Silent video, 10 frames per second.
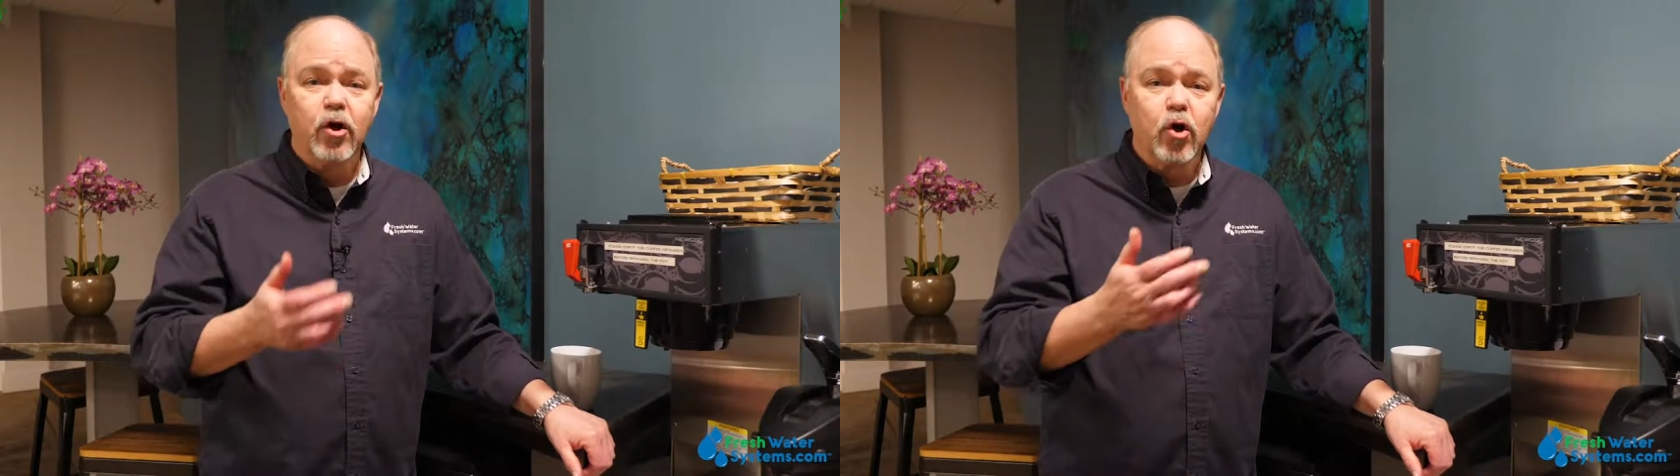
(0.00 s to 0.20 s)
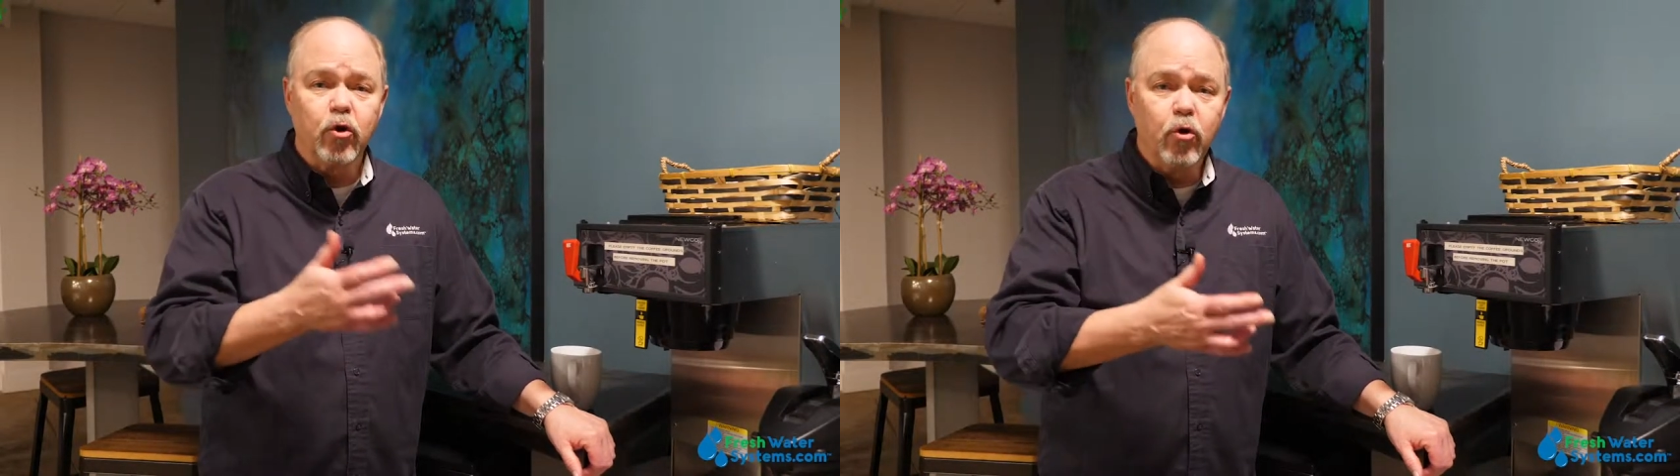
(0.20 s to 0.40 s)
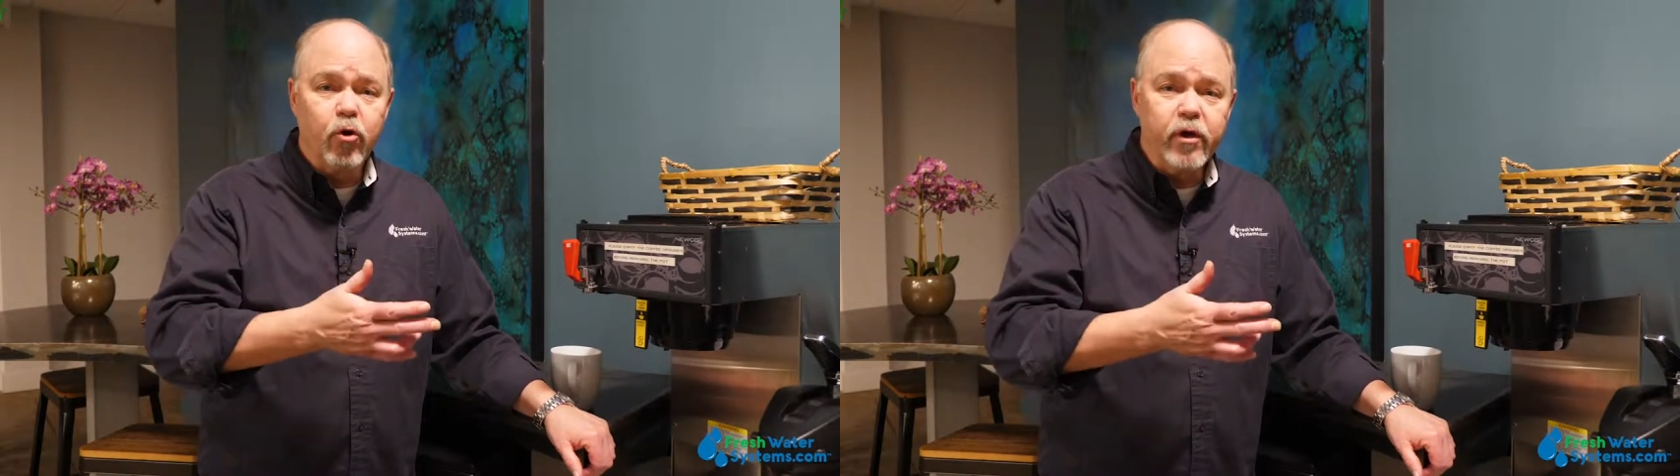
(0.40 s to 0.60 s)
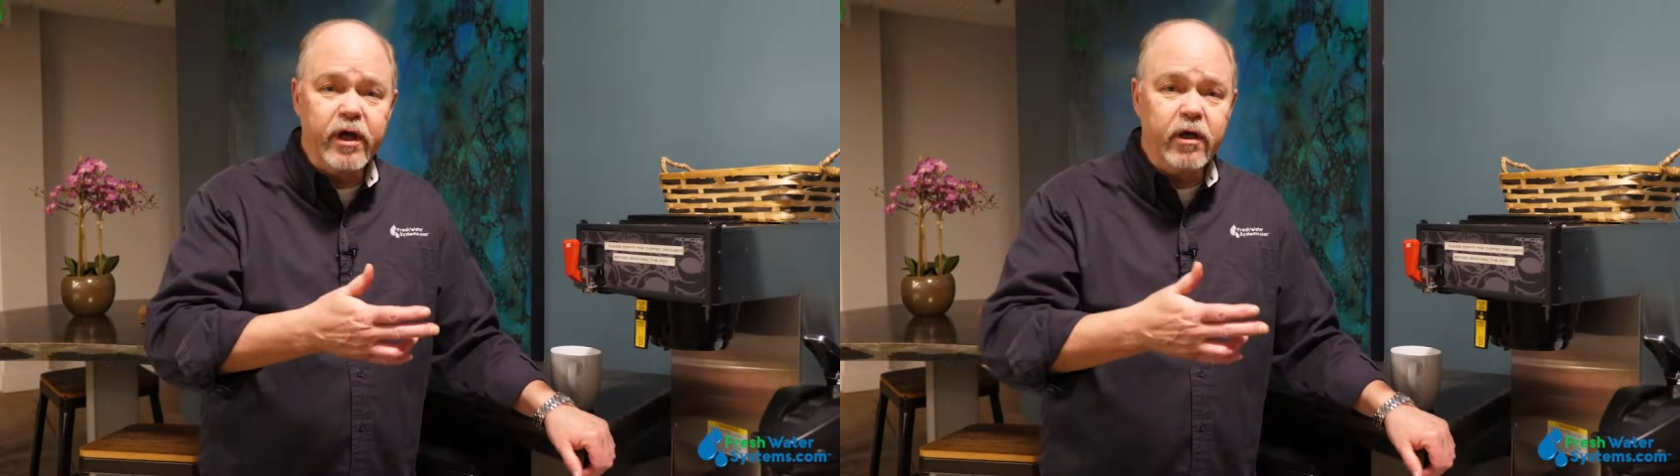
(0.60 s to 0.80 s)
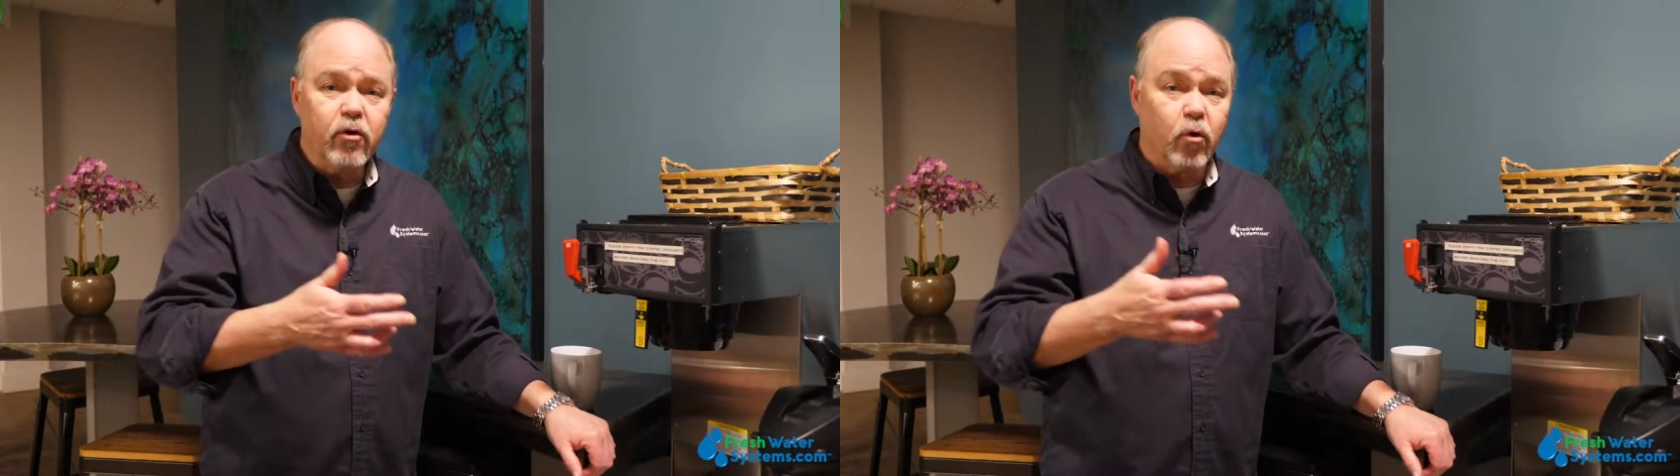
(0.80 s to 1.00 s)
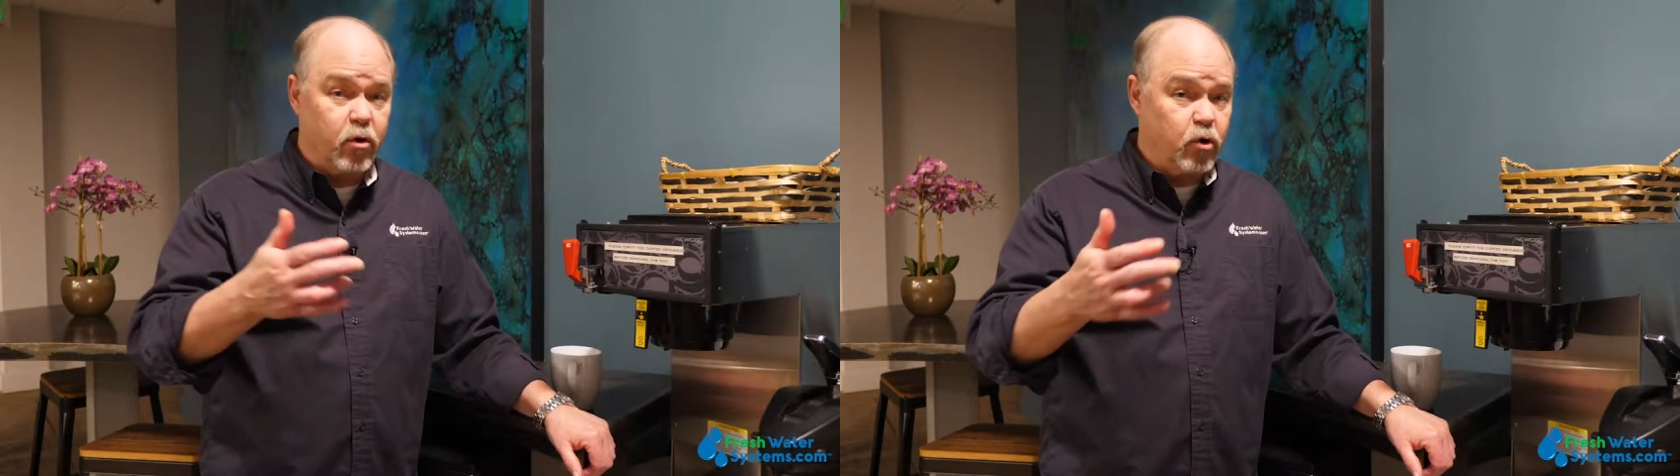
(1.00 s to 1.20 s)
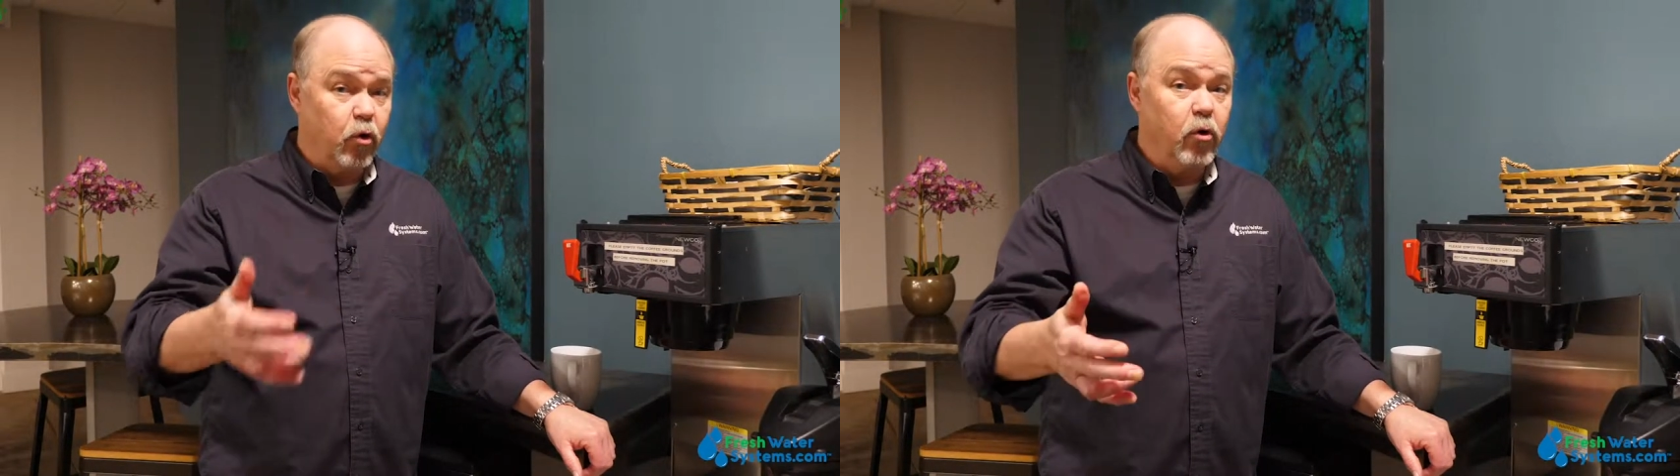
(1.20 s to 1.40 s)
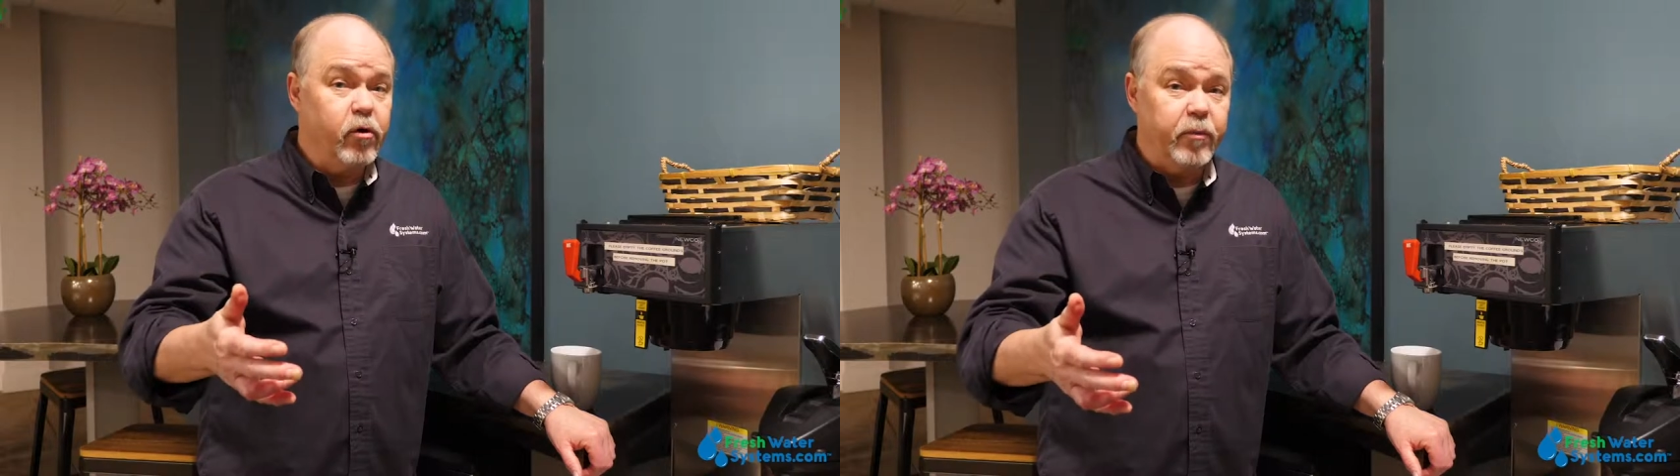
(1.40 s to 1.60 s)
chlorine or
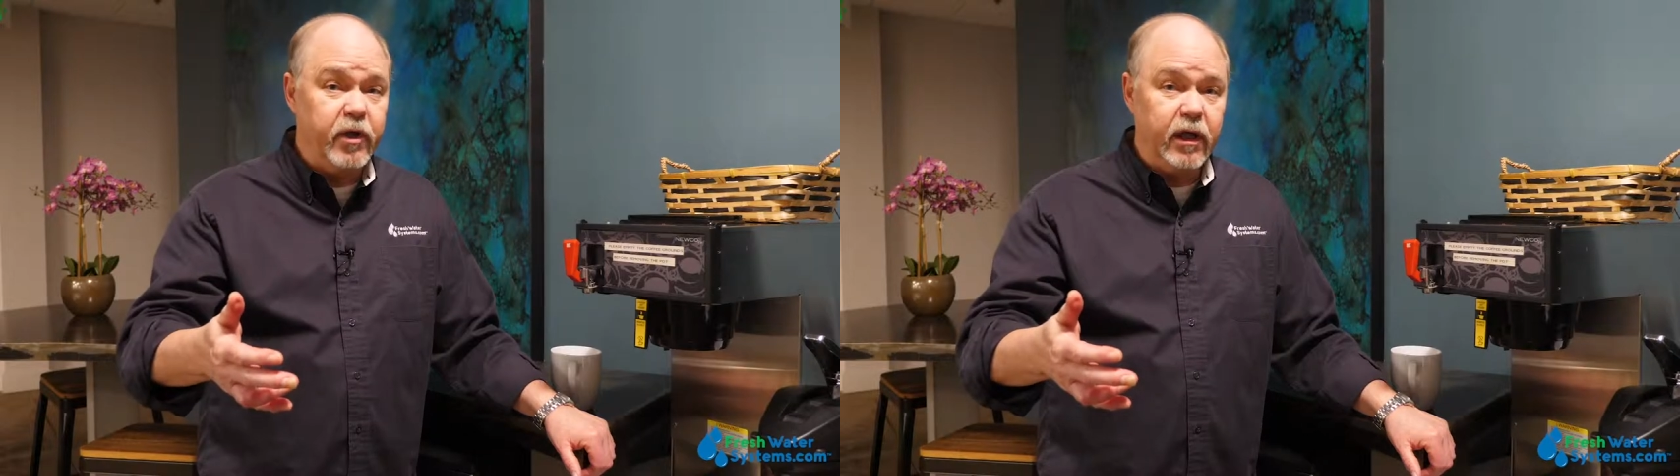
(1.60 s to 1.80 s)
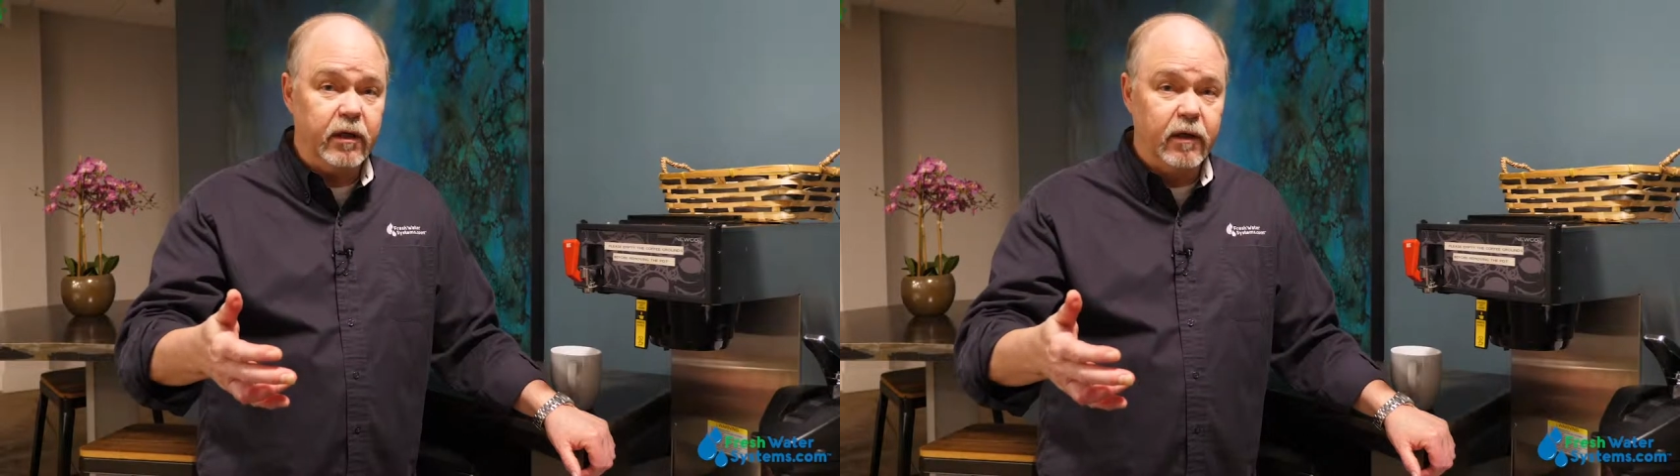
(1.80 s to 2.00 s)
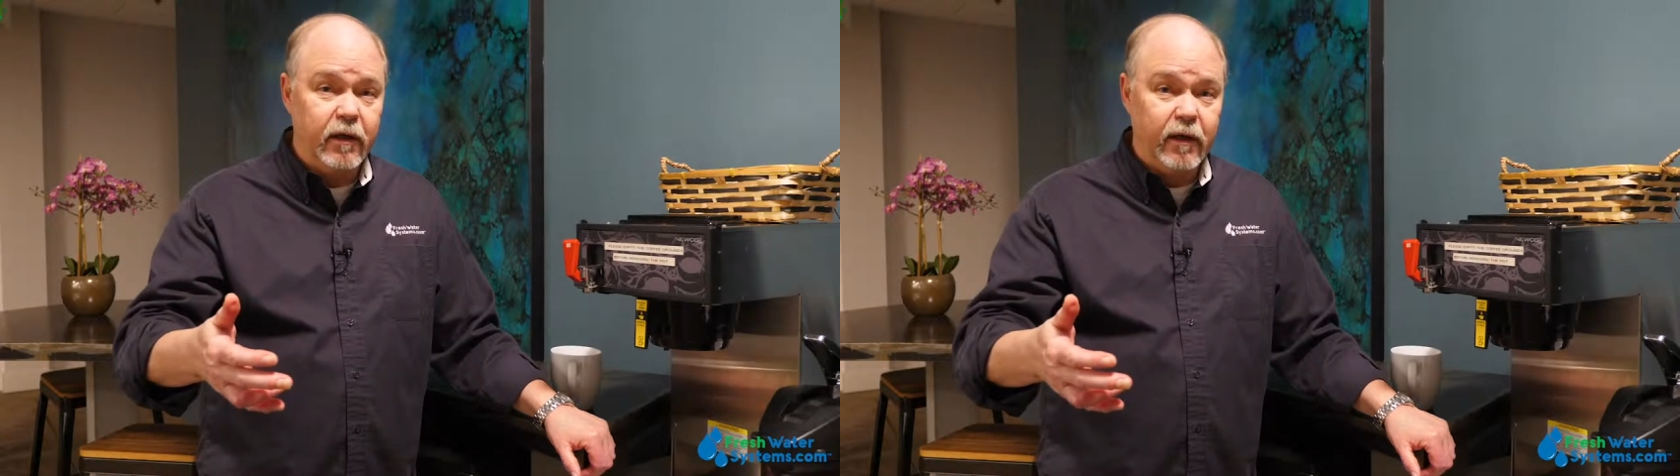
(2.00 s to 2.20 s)
chloramine